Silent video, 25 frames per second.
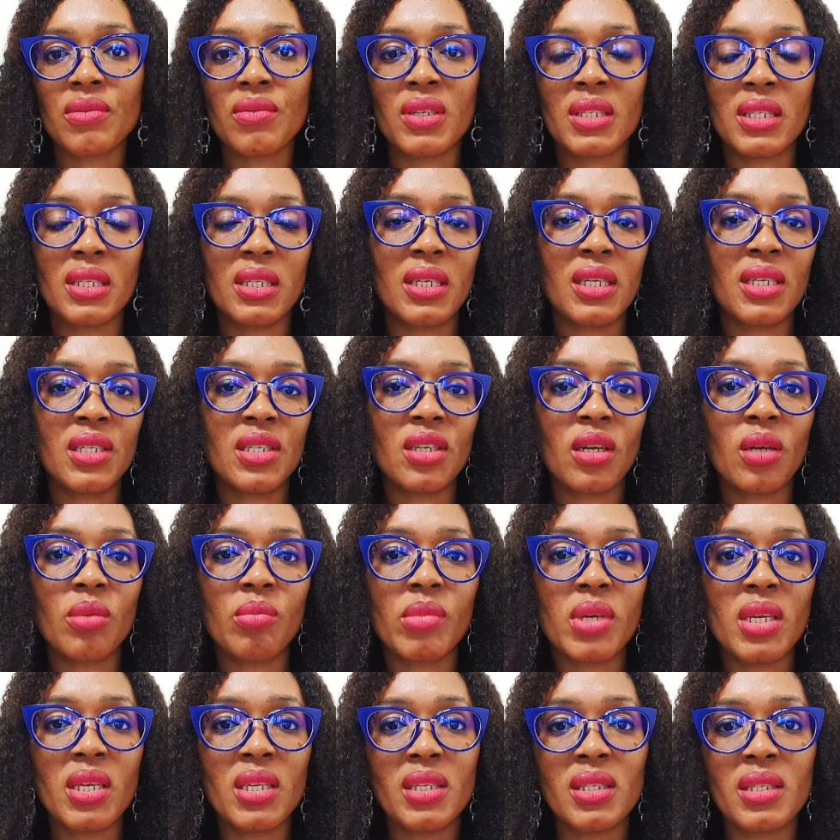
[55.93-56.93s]
residential
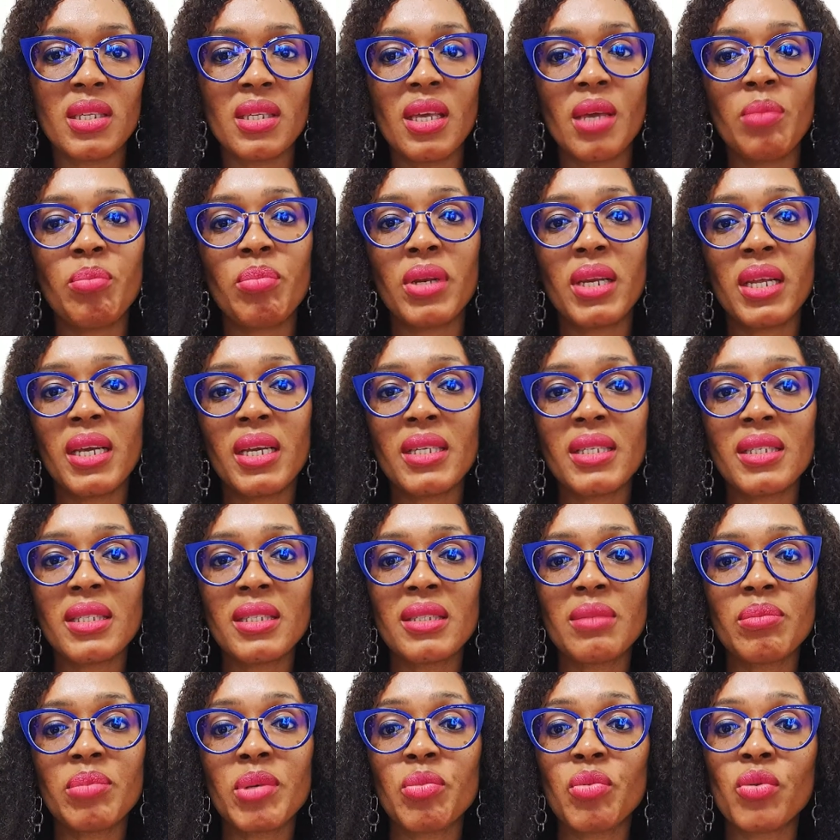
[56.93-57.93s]
means a place
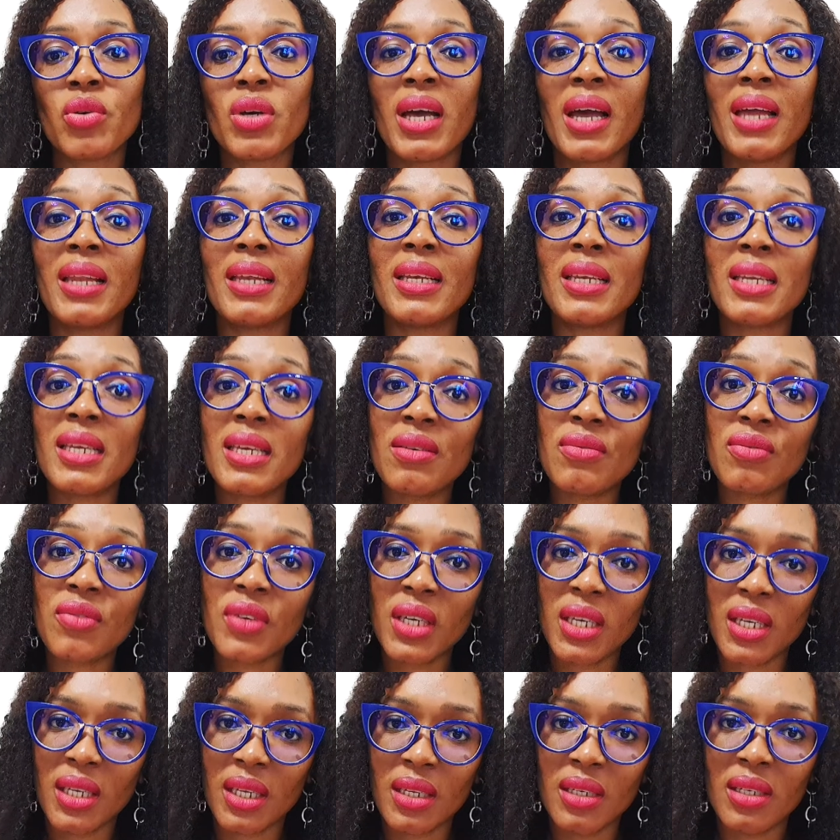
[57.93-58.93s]
people can live
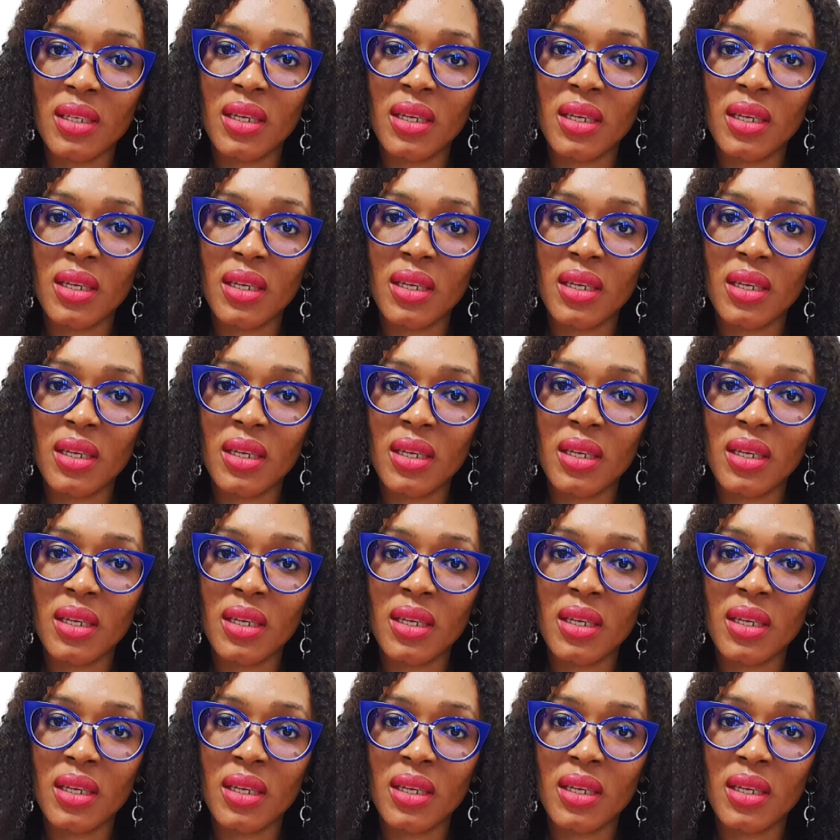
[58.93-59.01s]
in,